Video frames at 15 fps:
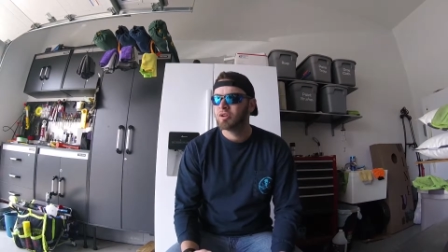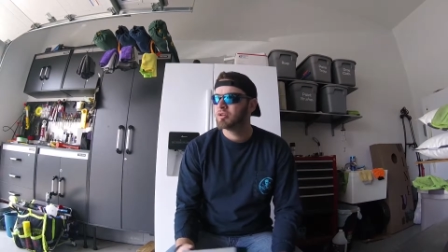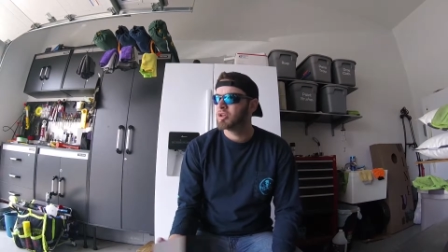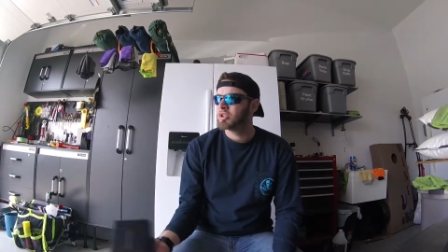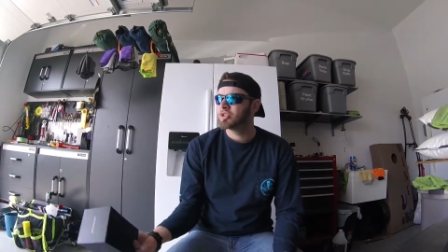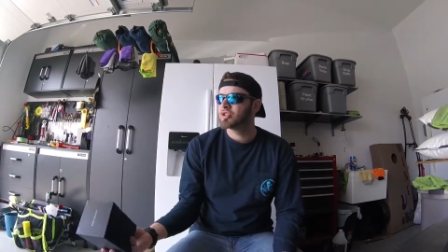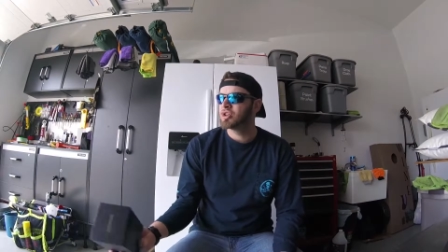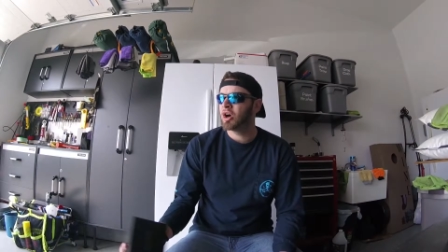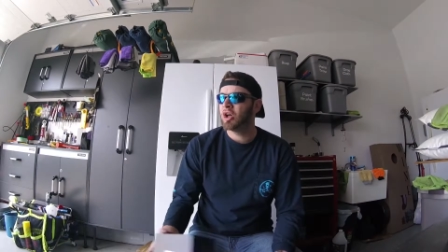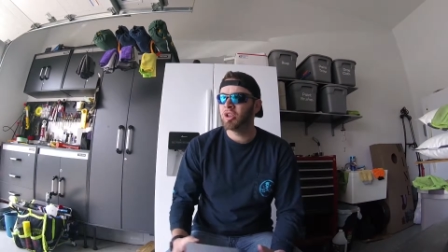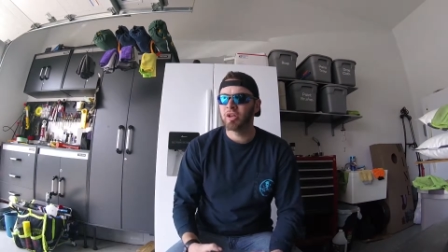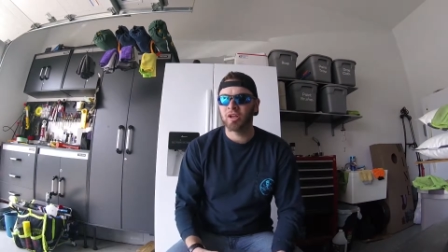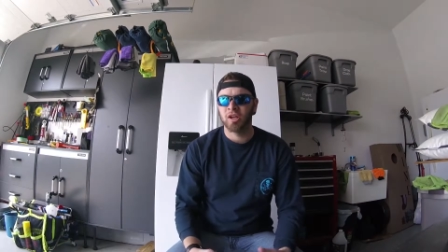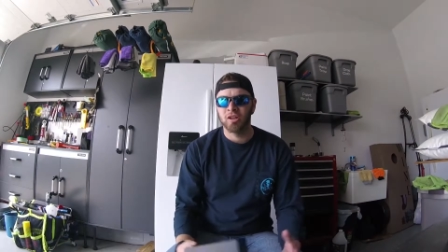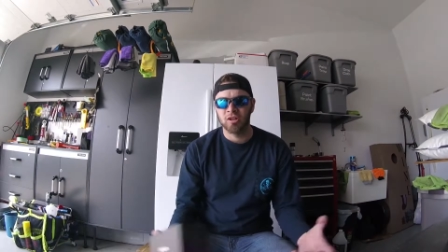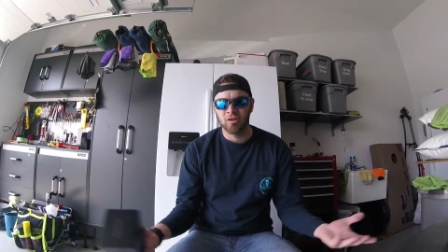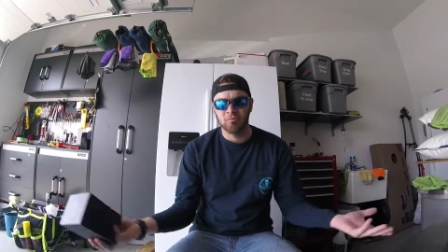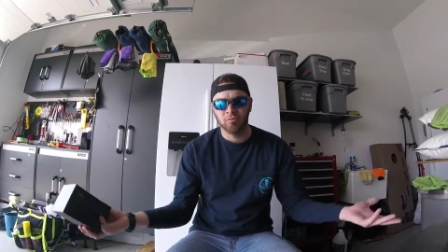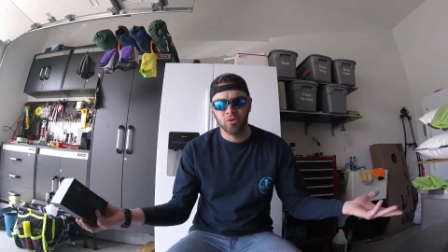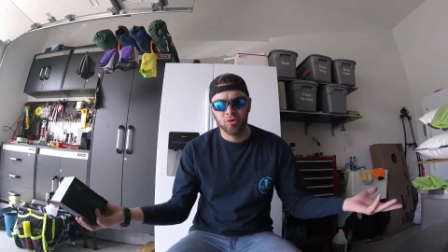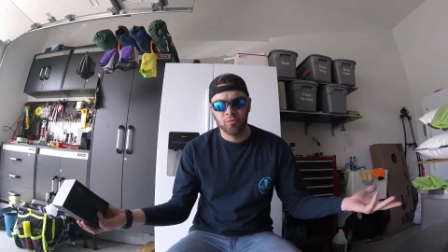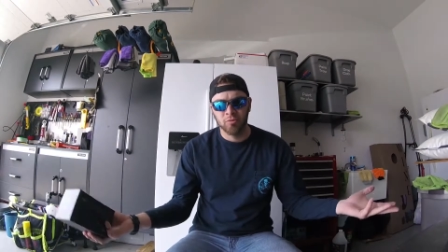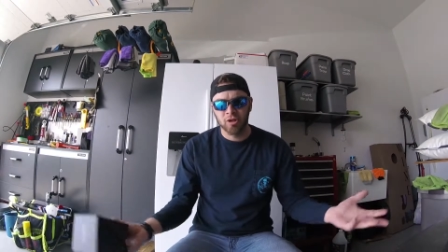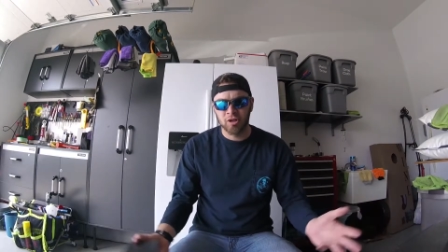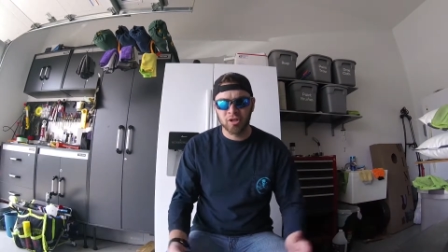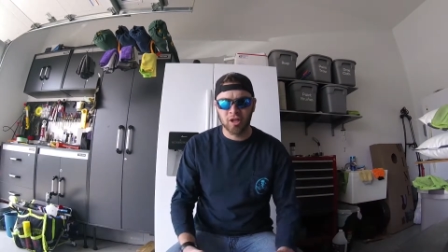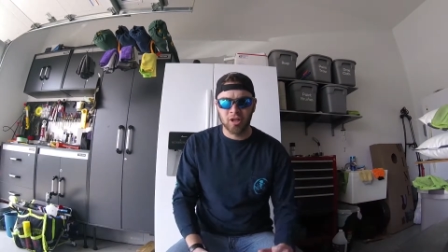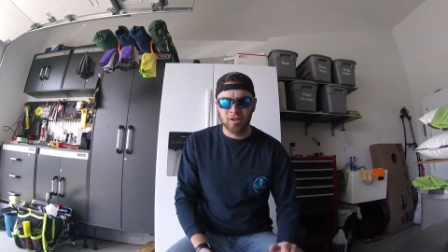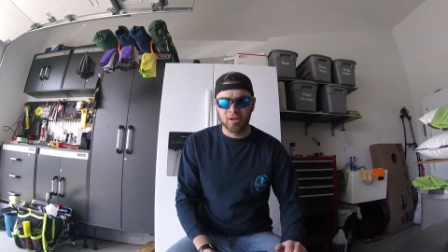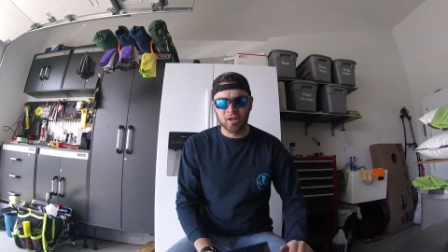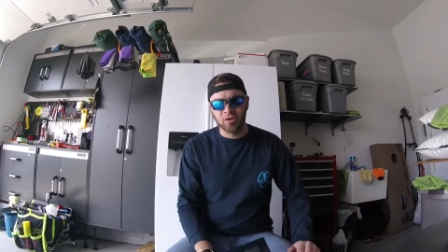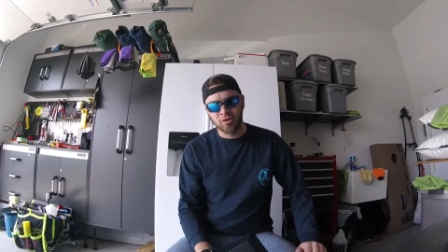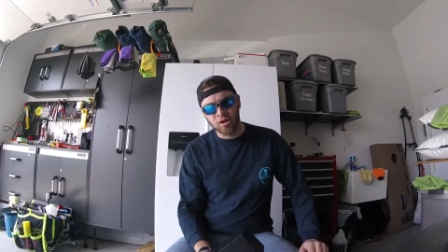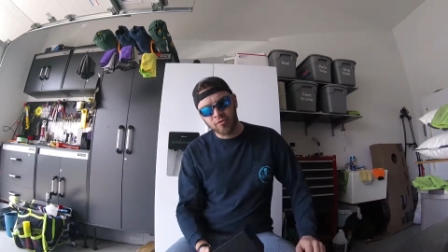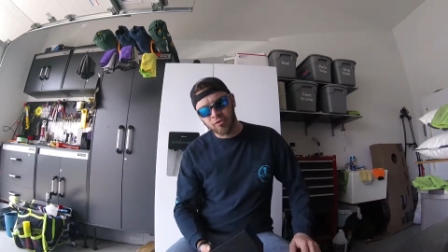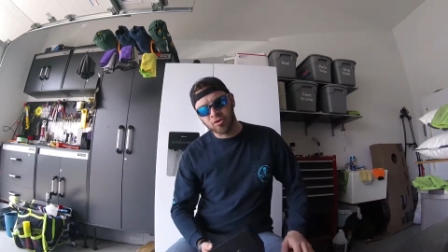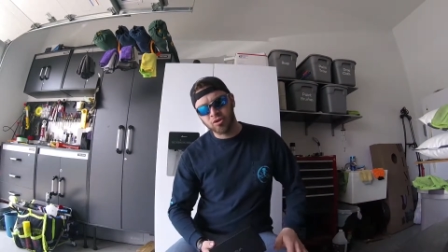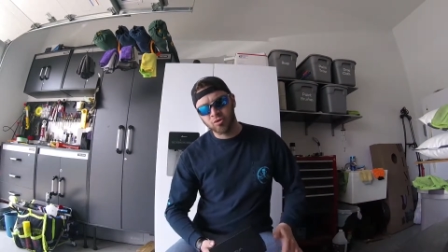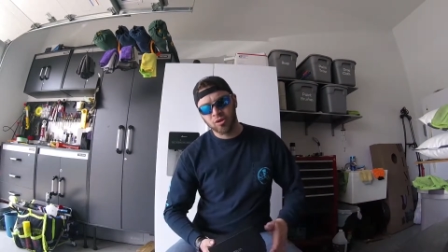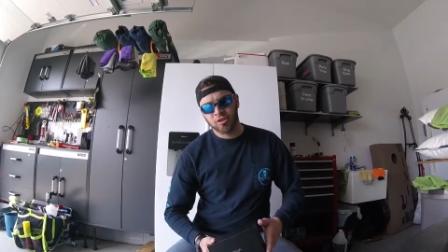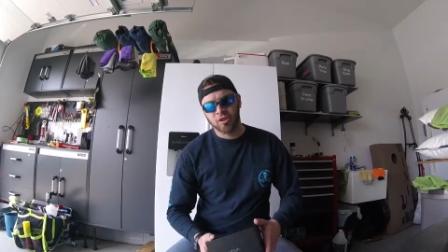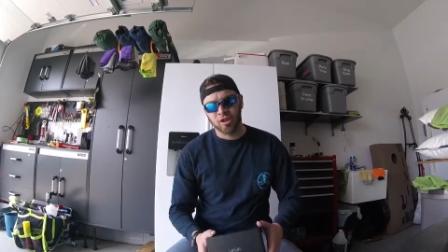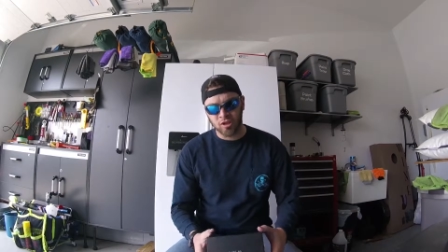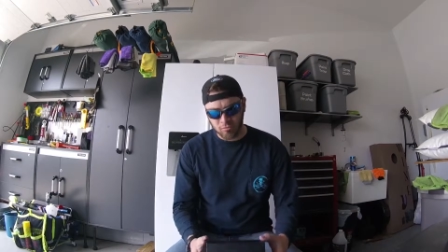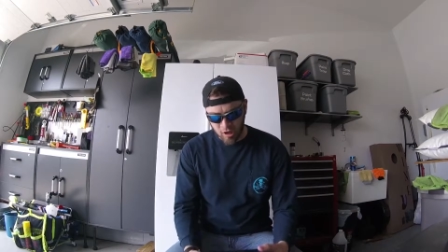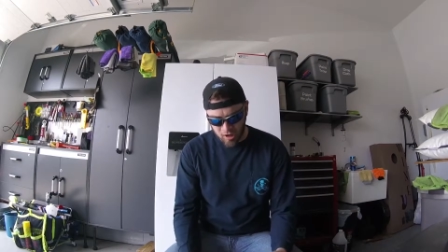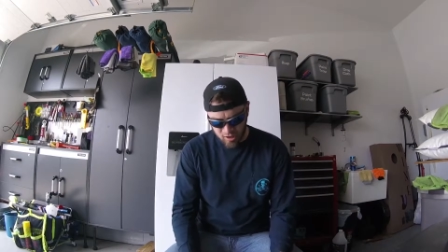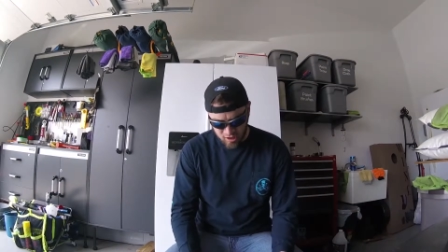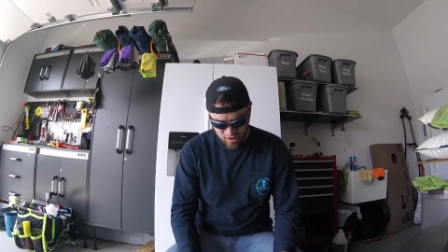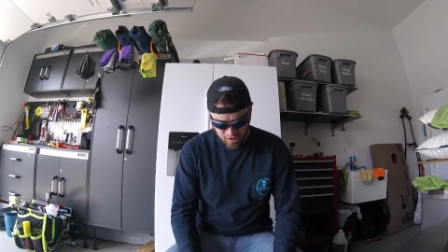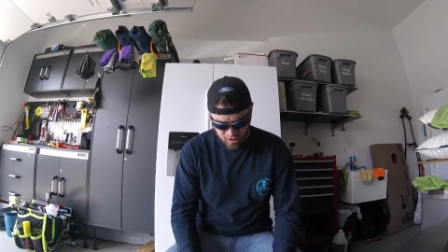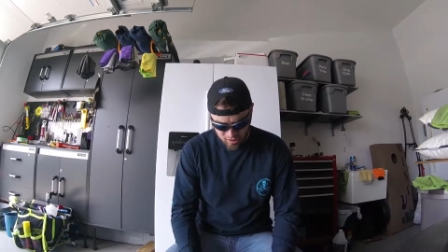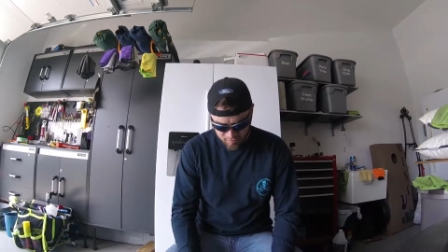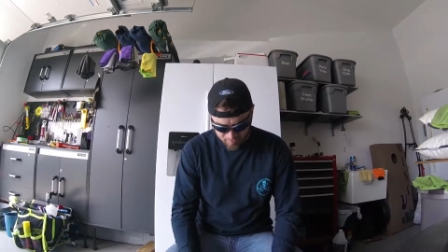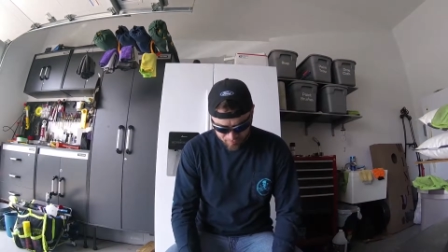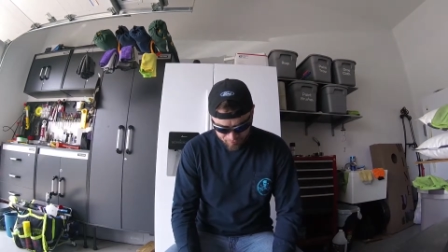install it, and then boom, they're done. They don't ever do anything about it again.